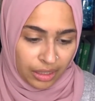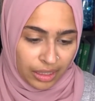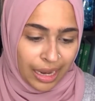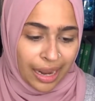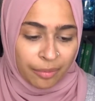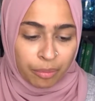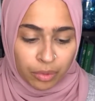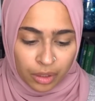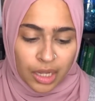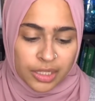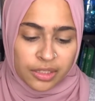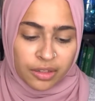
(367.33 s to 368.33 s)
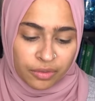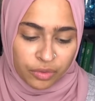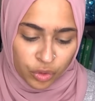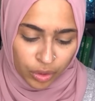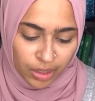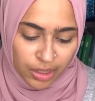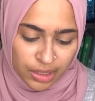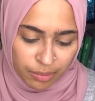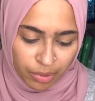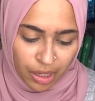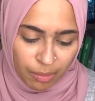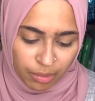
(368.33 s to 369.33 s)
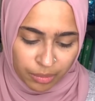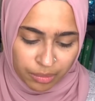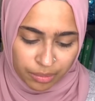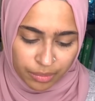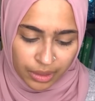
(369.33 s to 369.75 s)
had lots of drills and problem,